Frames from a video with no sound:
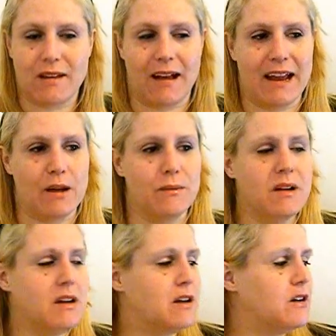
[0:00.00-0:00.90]
I am
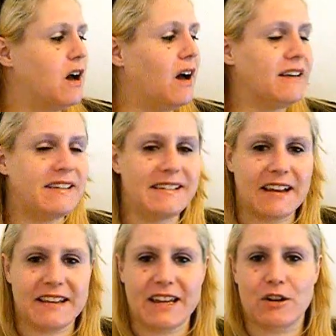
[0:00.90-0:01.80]
hunting
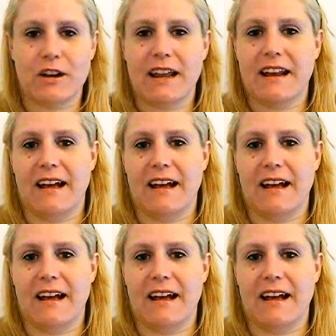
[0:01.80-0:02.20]
down the internet.